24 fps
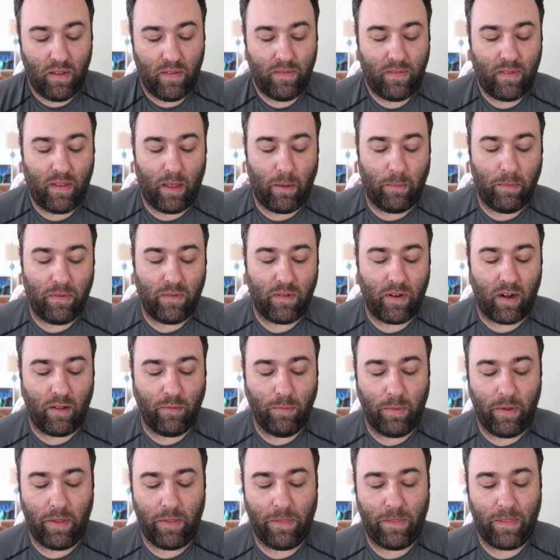So we start
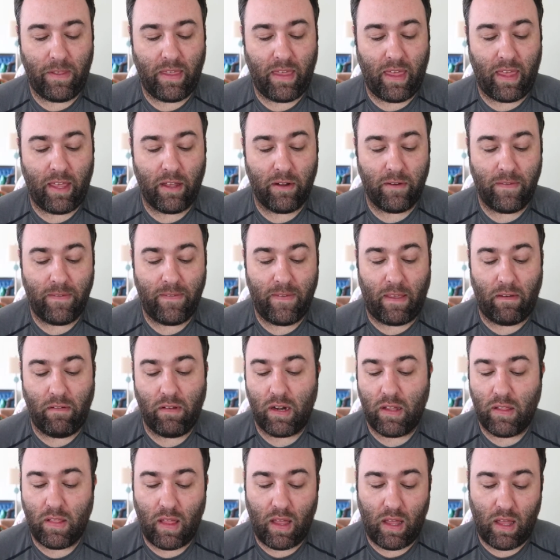off with the gang are sailing
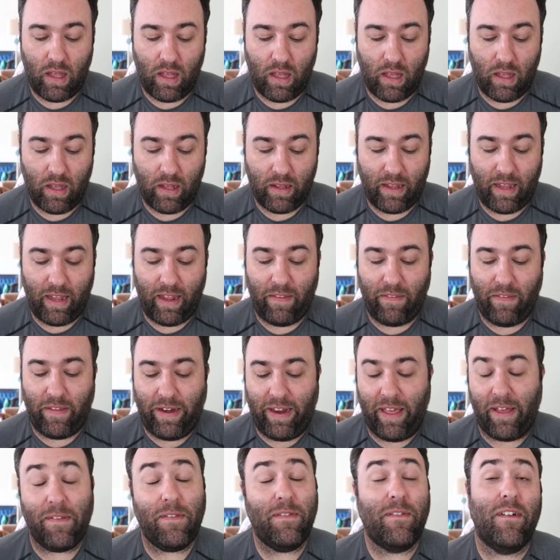along, and the
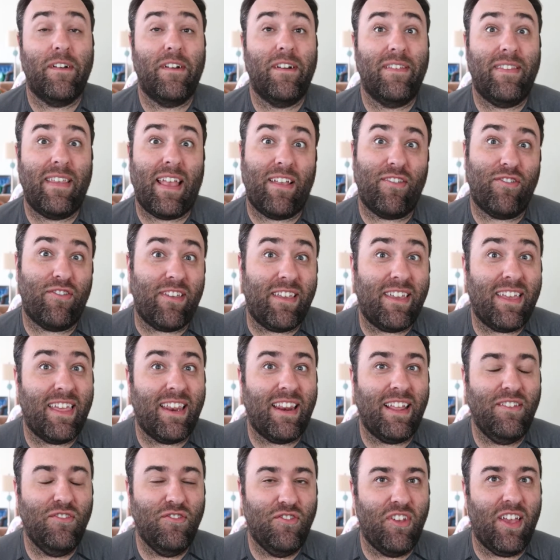Nelser is actually
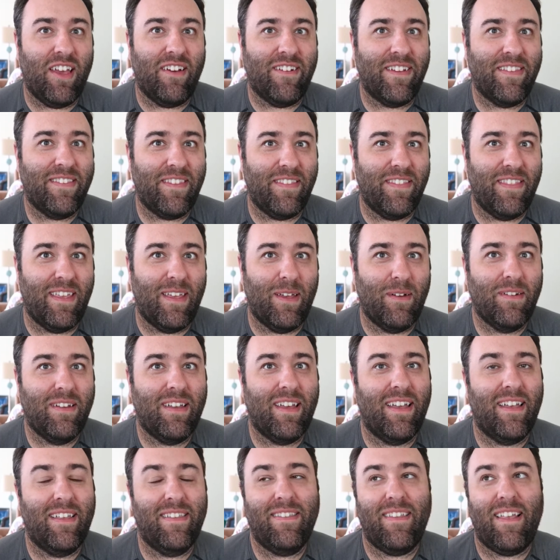getting jealous of them
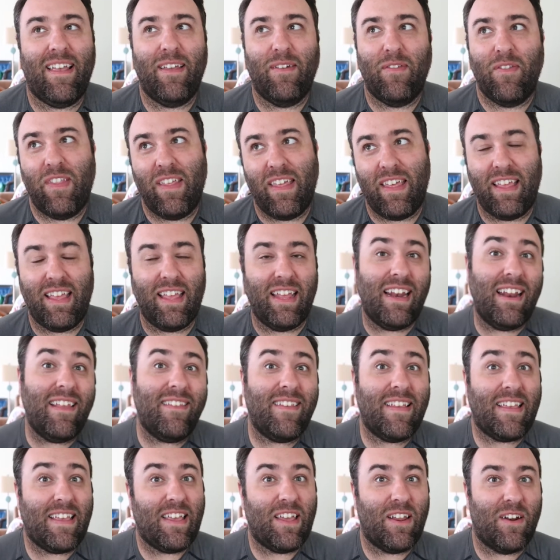because, like, he
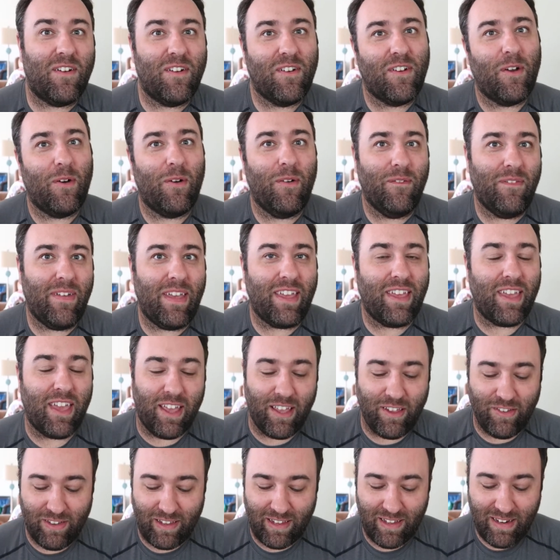doesn't get on going
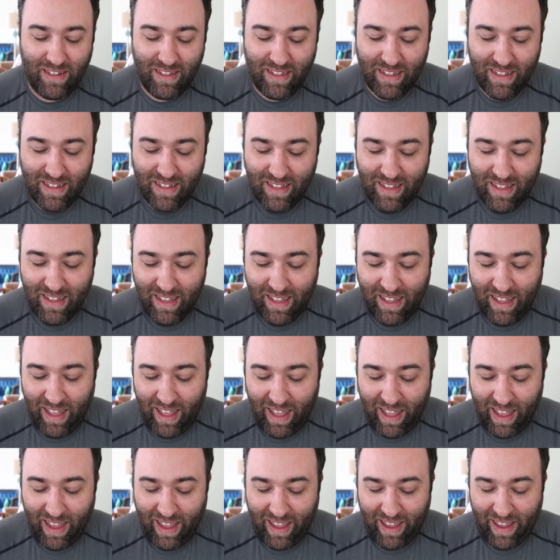vacation.
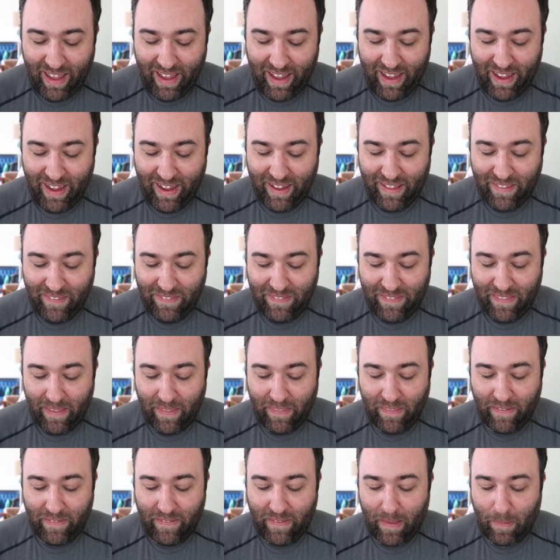And then
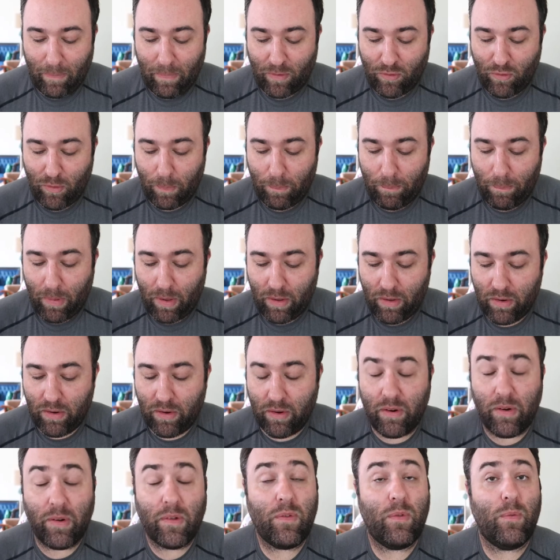they see a bunch of
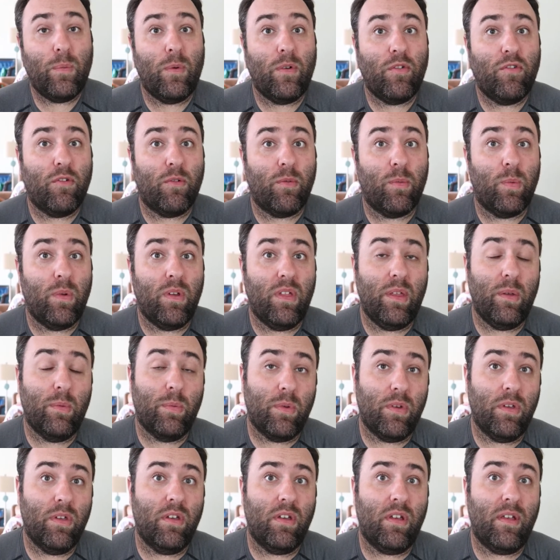boaters, which are really
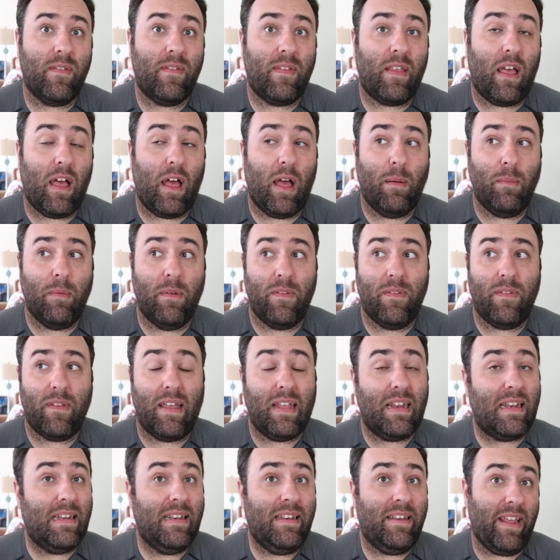rude because they almost,
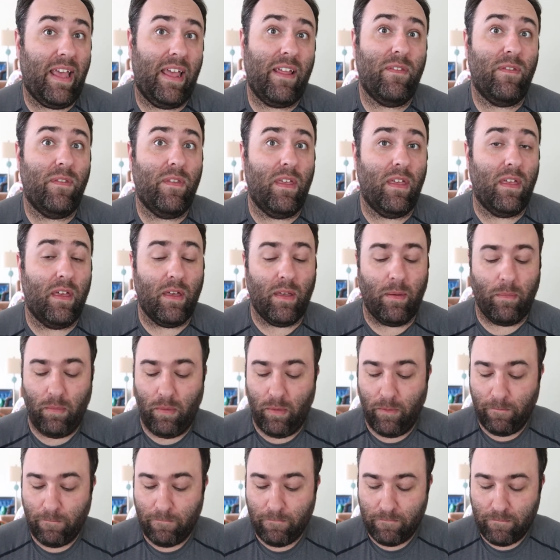like, debt
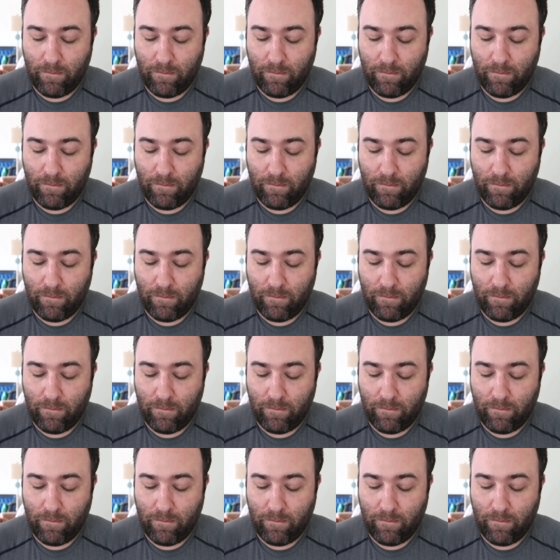them.